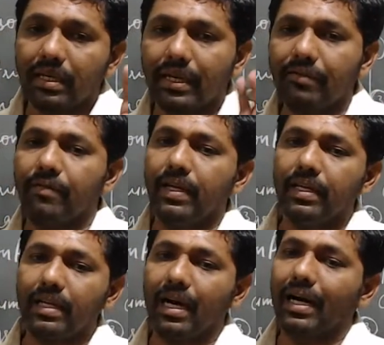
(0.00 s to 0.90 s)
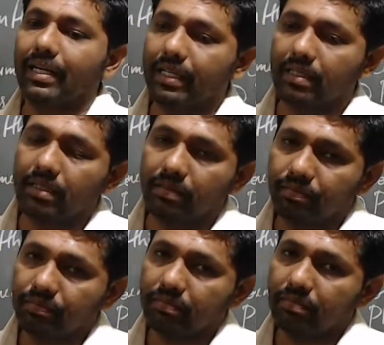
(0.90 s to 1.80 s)
definite article,
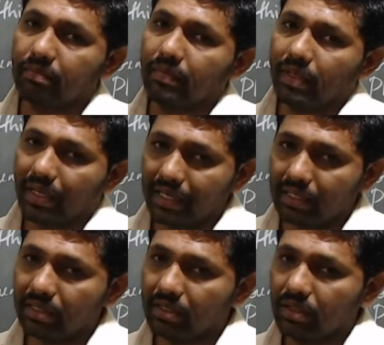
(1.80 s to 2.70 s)
right?